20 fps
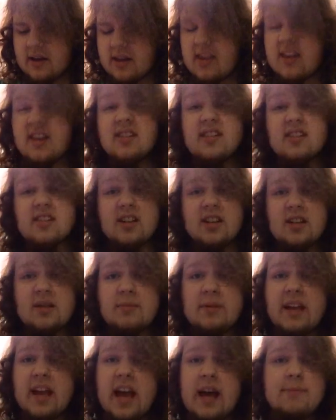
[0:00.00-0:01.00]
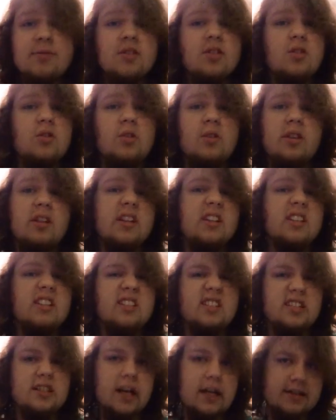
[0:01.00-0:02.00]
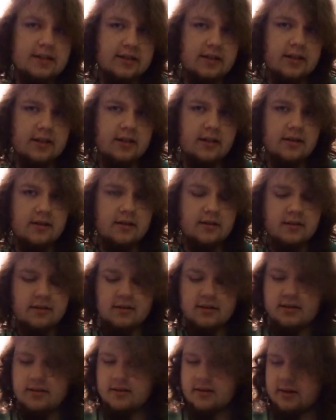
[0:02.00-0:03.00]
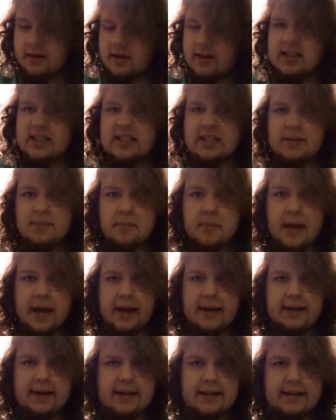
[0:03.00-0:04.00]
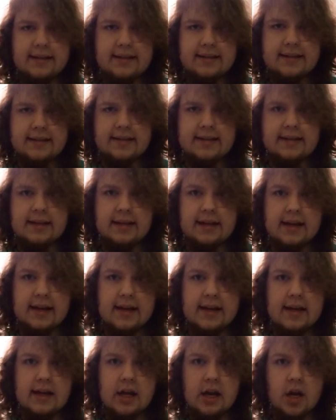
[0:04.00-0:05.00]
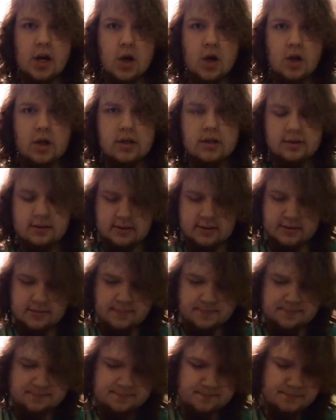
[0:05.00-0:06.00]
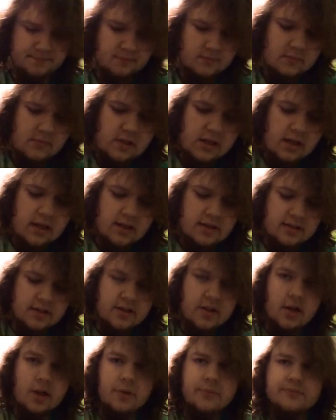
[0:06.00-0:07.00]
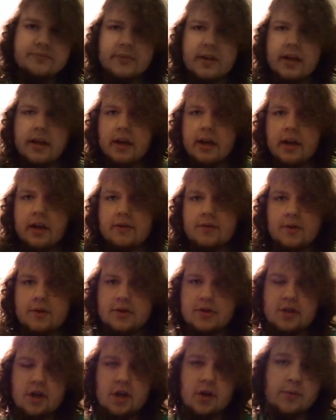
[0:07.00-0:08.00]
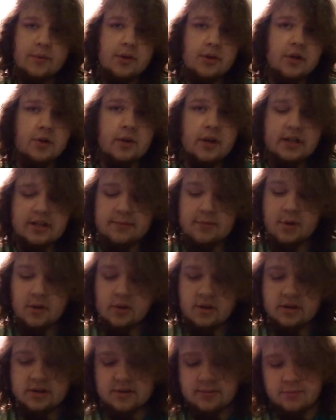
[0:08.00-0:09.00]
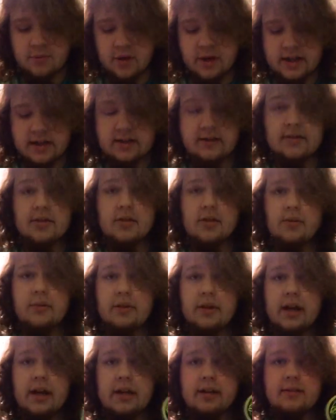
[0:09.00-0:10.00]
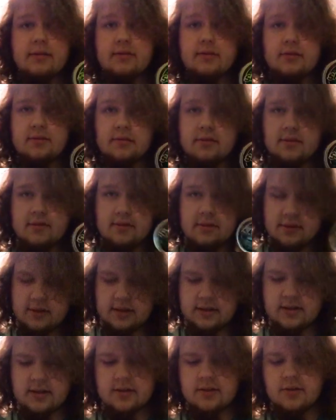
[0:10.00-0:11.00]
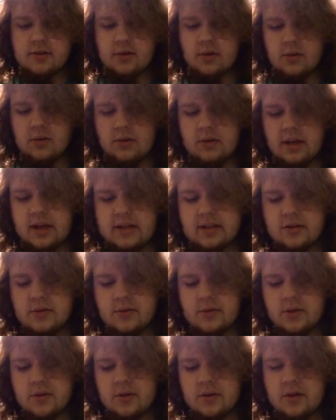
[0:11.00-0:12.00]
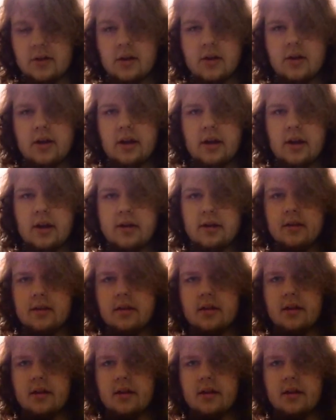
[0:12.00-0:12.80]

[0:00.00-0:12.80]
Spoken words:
This is gonna be absolutely disgusting. Expect sickened looks. So, first start with the U.S. smokeless brands. We got, like I said, Skull Classic Wintergreen Long Cut.